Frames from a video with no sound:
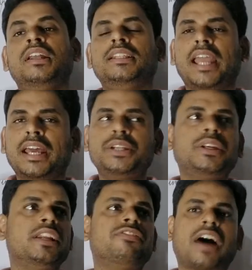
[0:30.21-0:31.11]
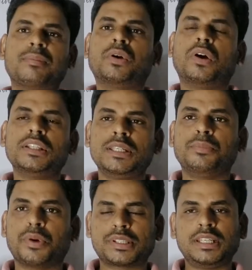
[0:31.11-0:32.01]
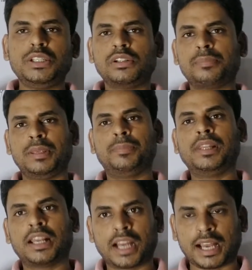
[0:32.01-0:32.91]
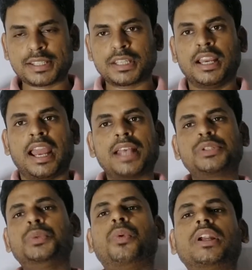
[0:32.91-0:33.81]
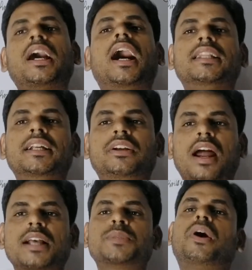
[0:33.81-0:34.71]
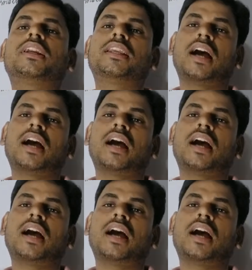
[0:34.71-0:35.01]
there in pharmacology, mostly your people are asked as to what are the drugs, what